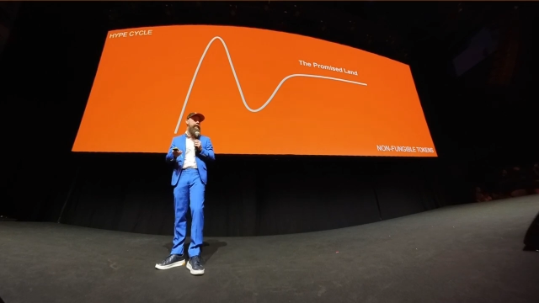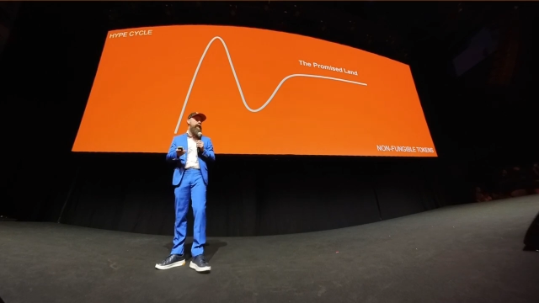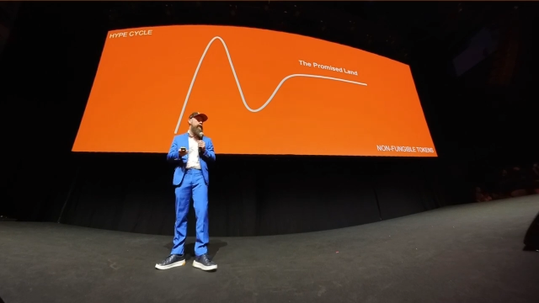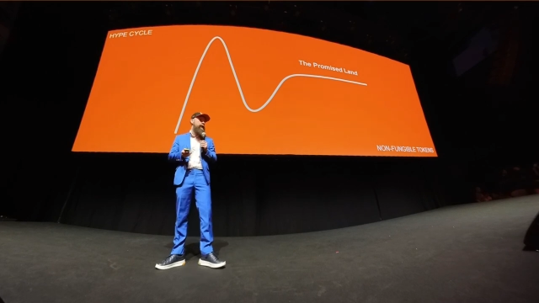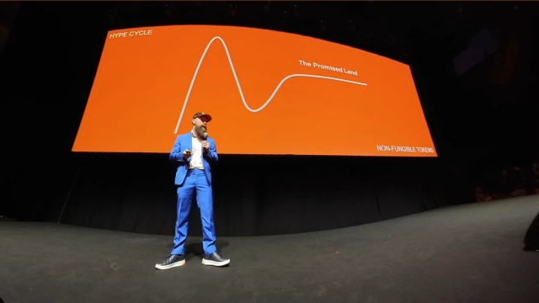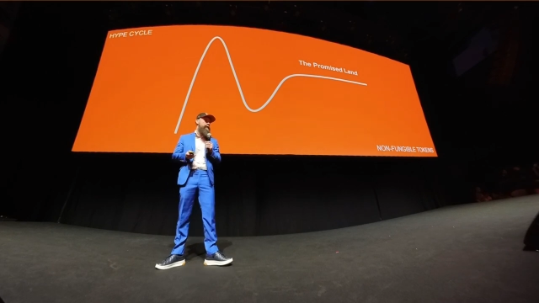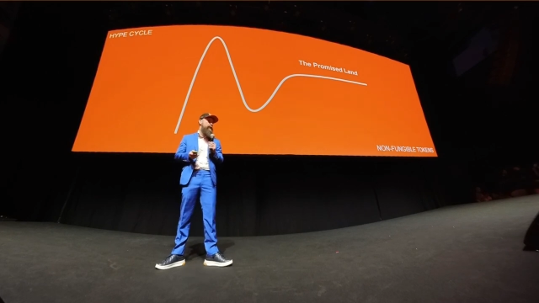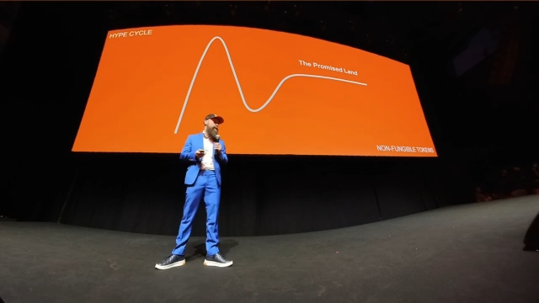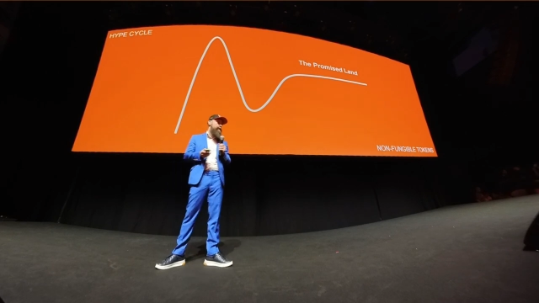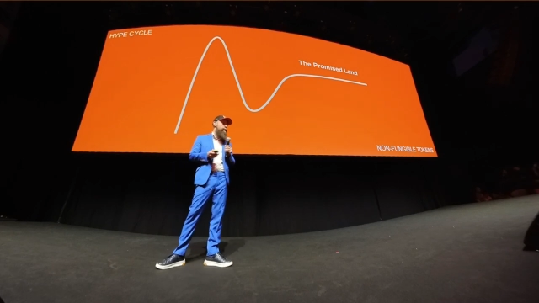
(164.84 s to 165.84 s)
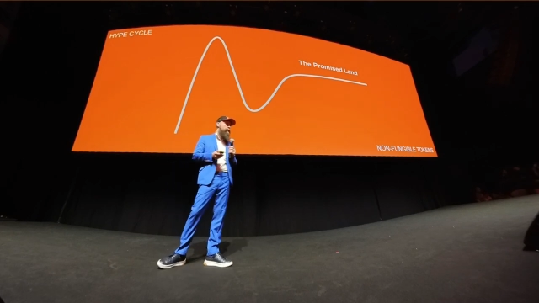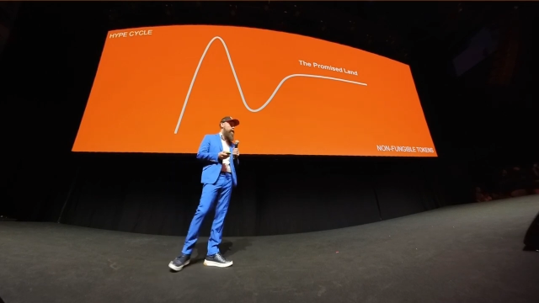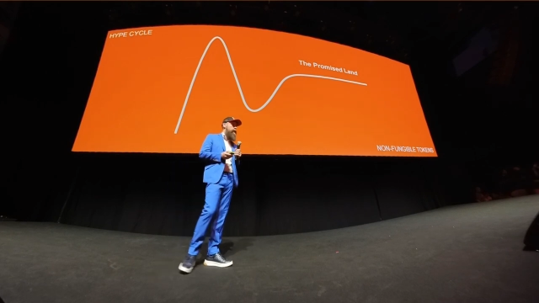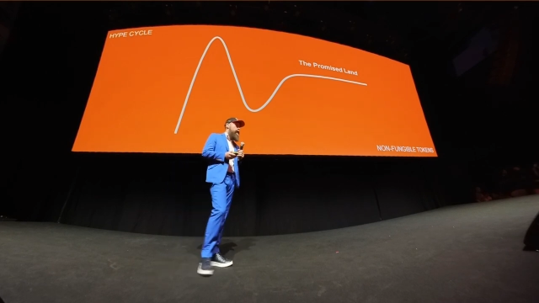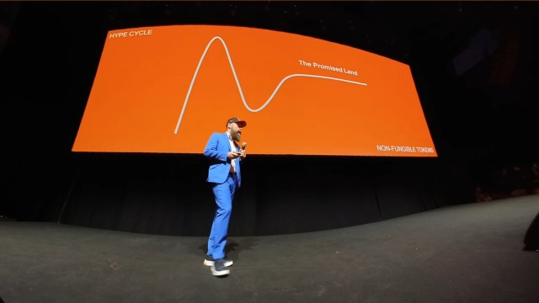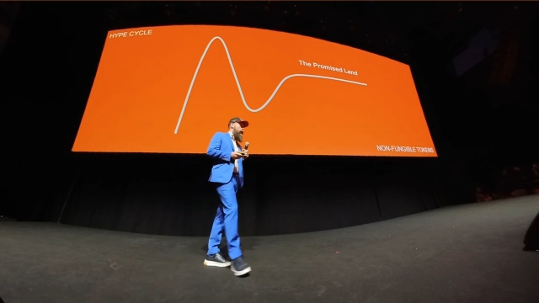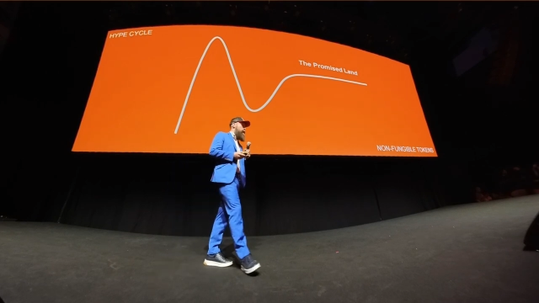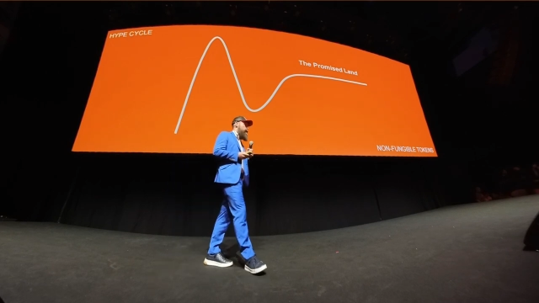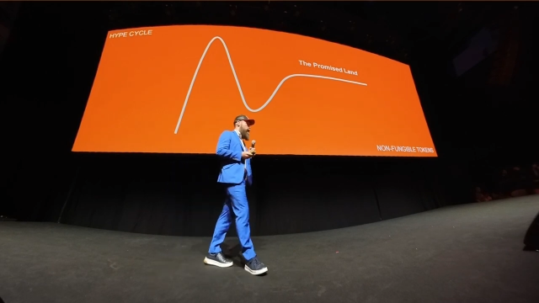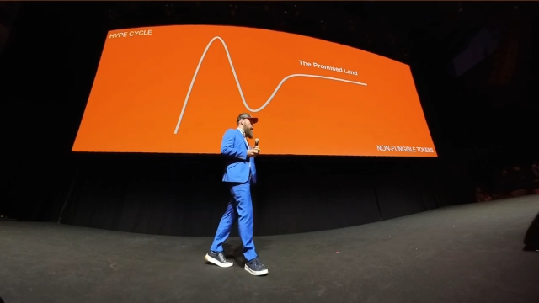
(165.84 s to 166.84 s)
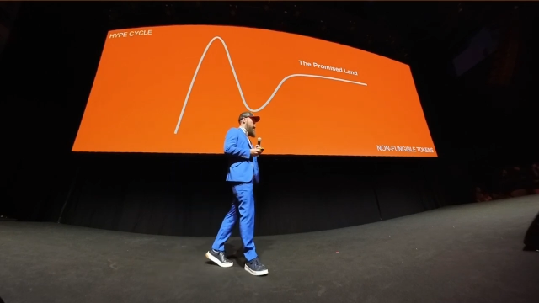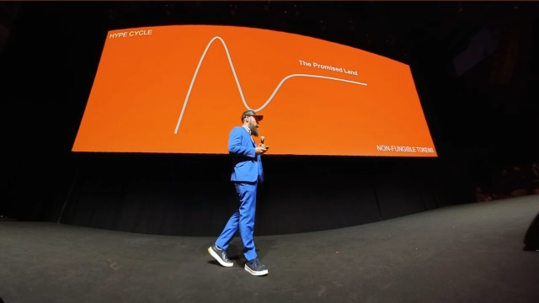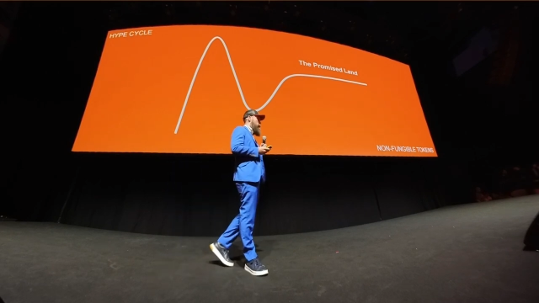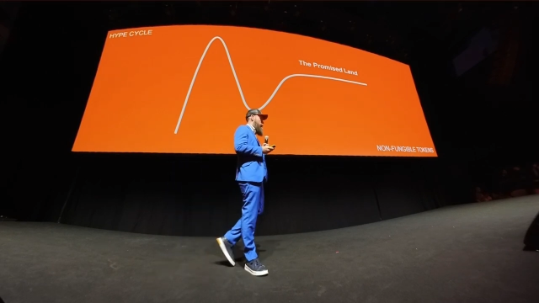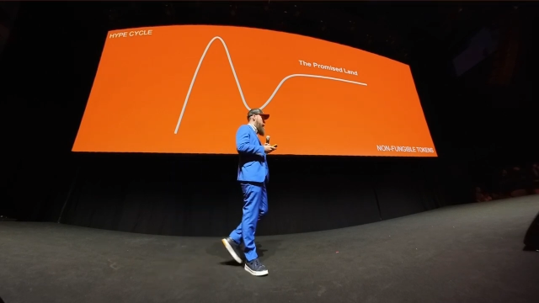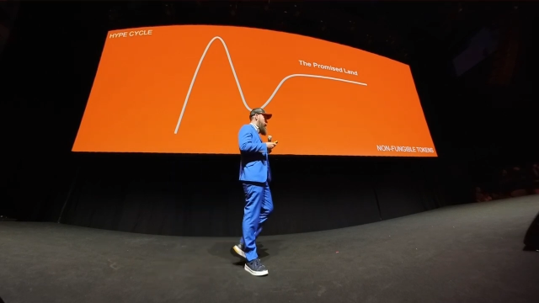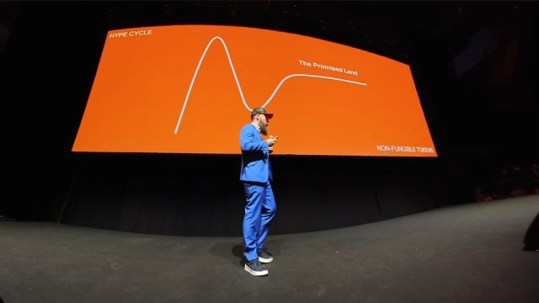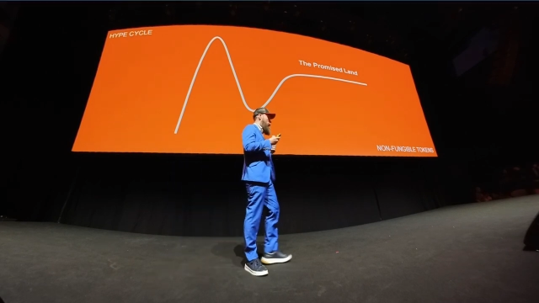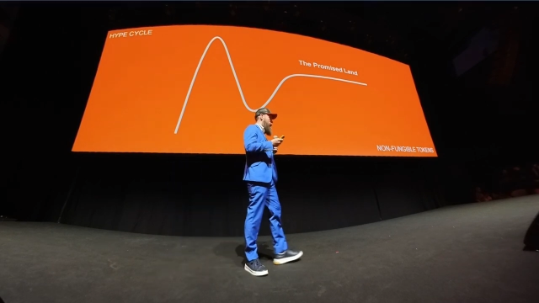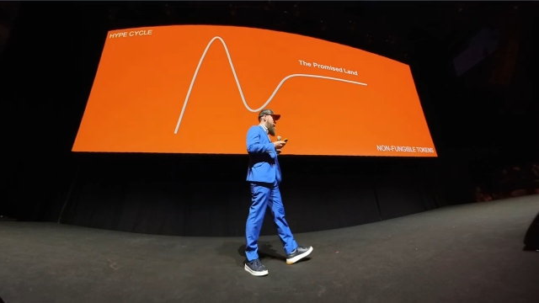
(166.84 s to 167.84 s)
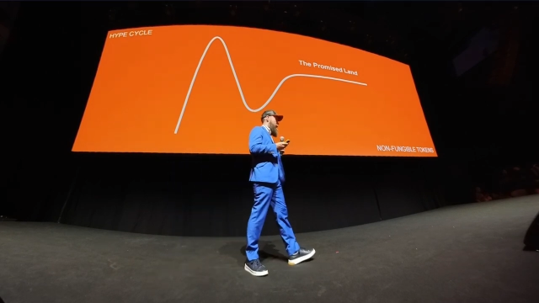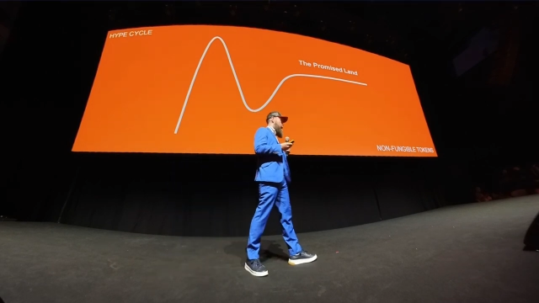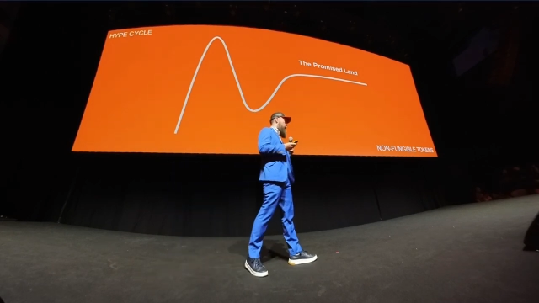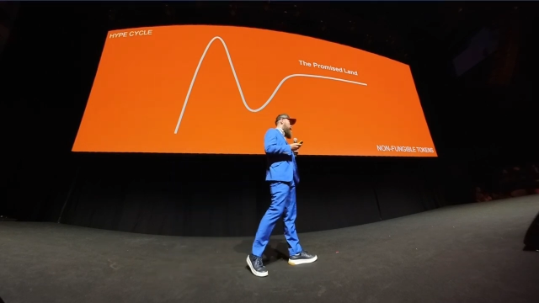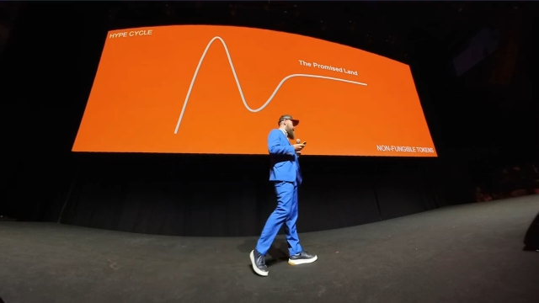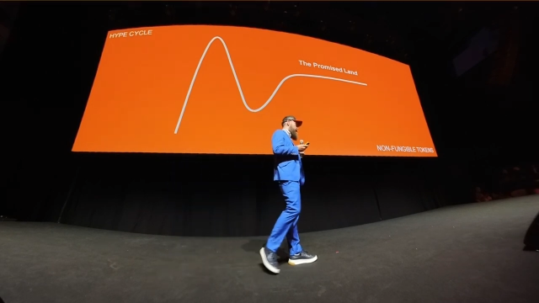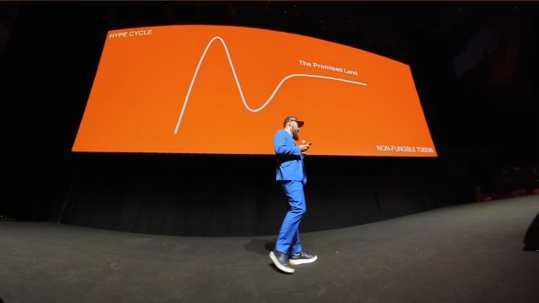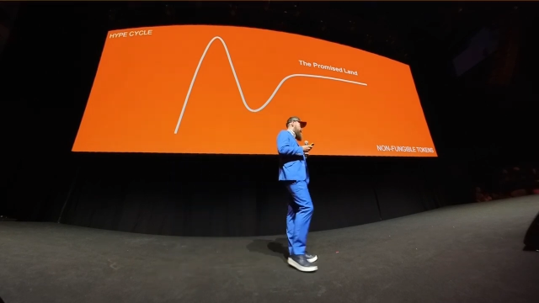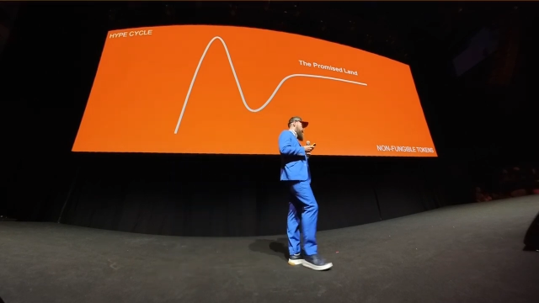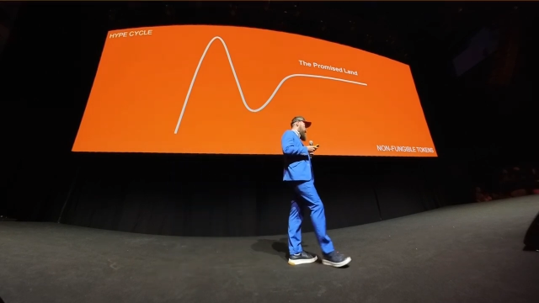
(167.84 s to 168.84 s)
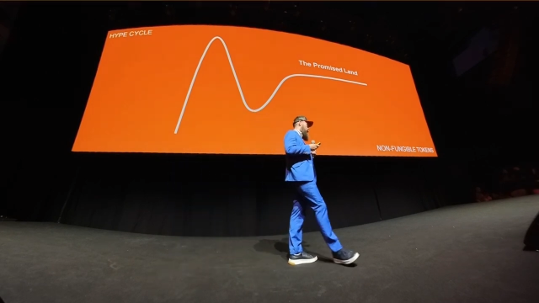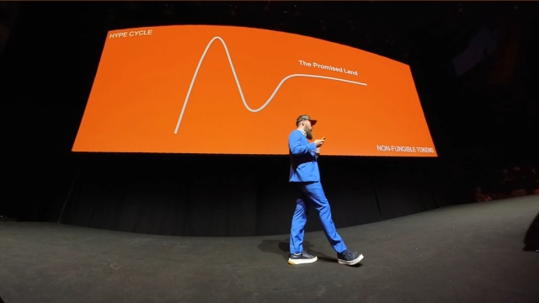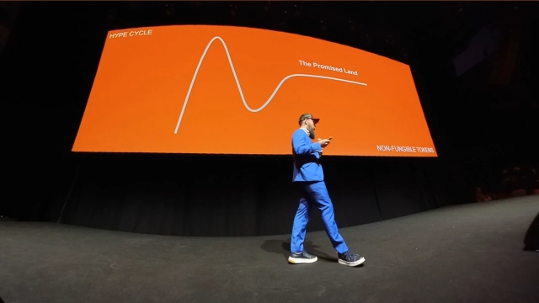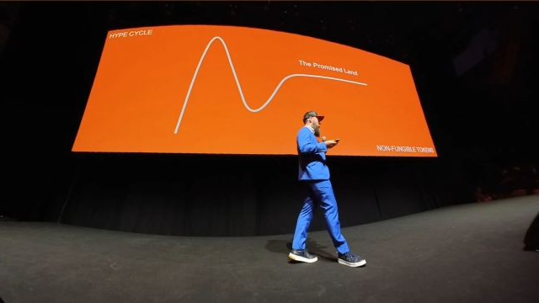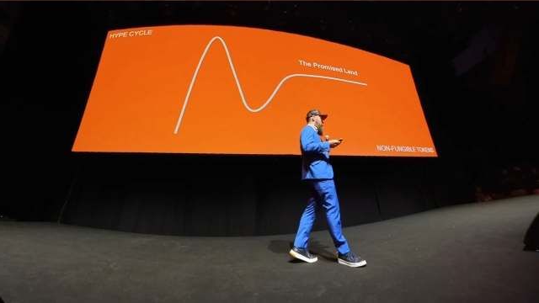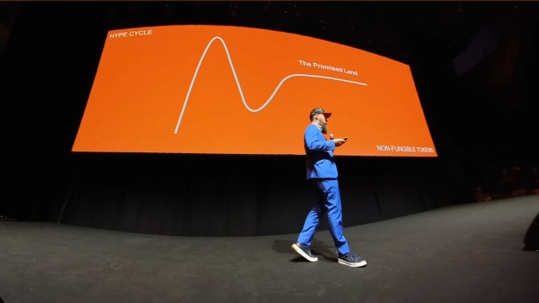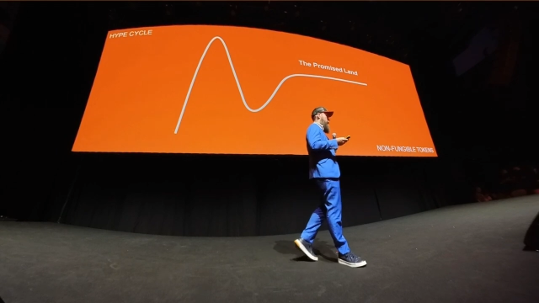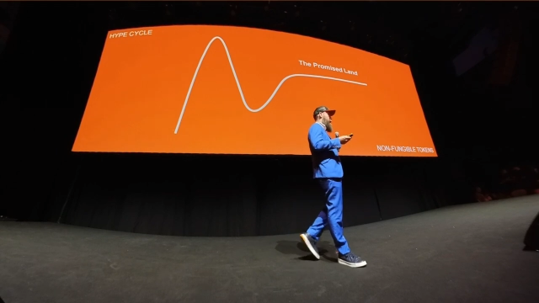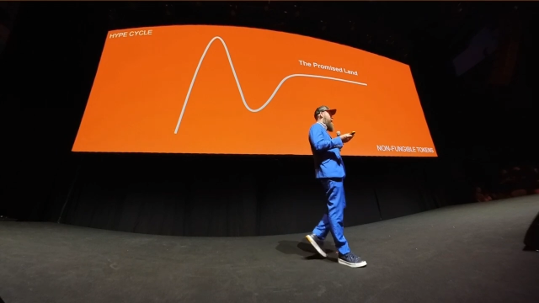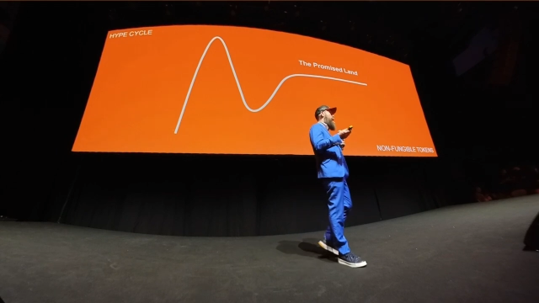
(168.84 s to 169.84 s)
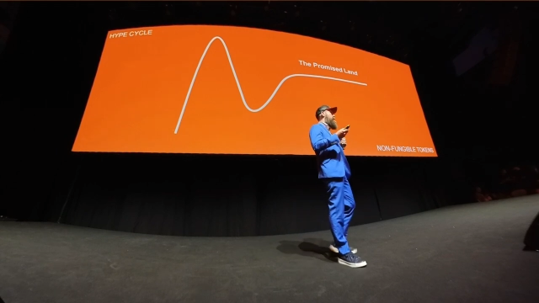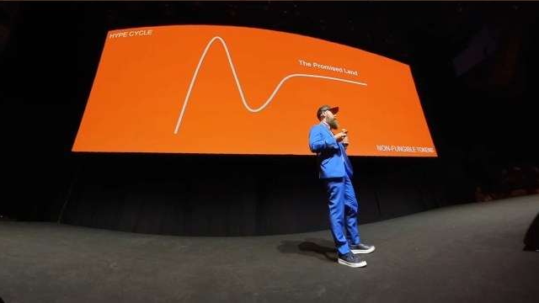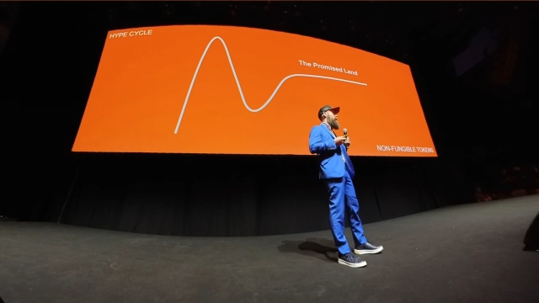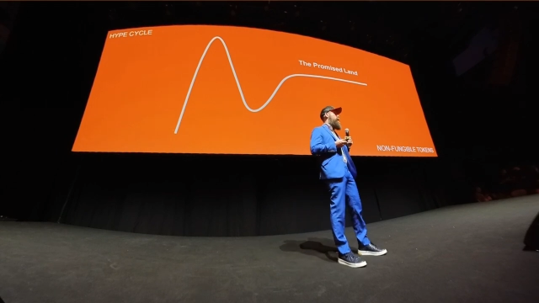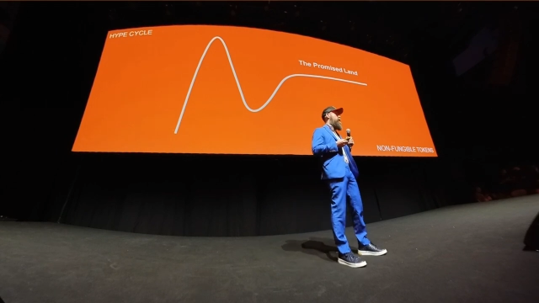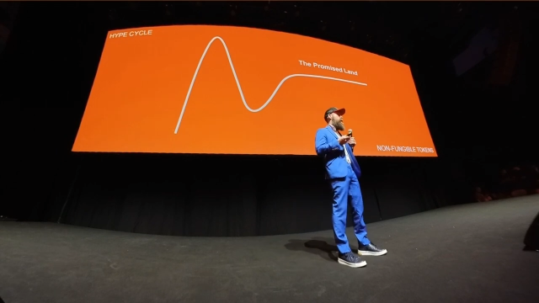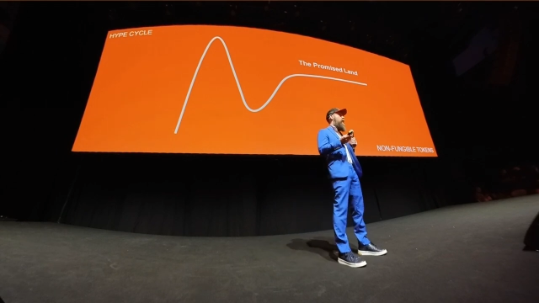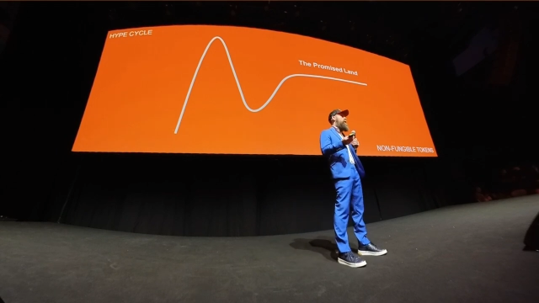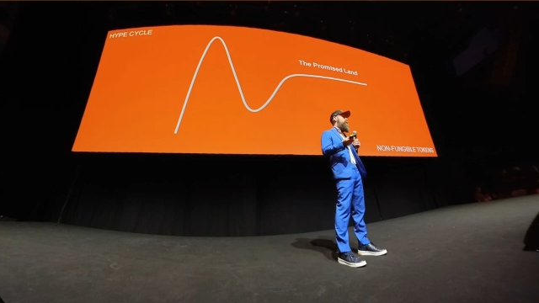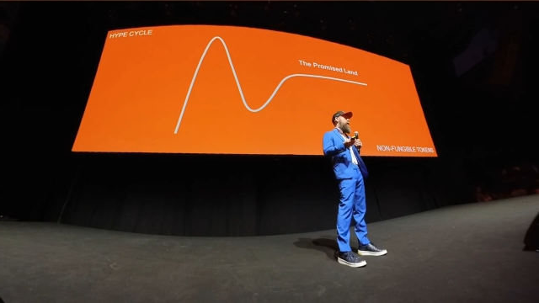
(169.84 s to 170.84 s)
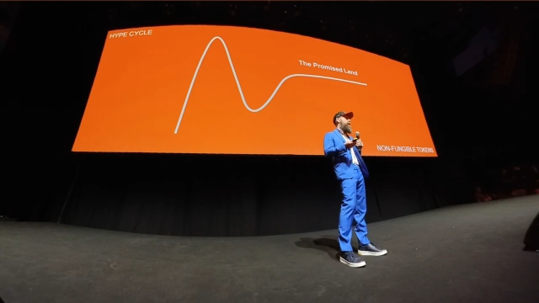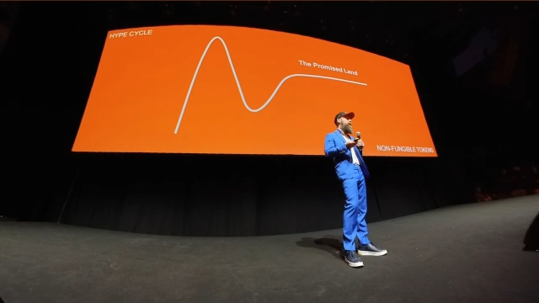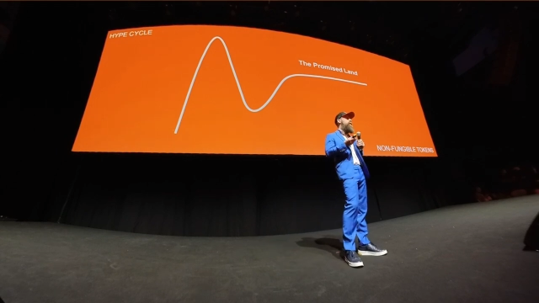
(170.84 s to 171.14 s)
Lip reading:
(no speaker visible)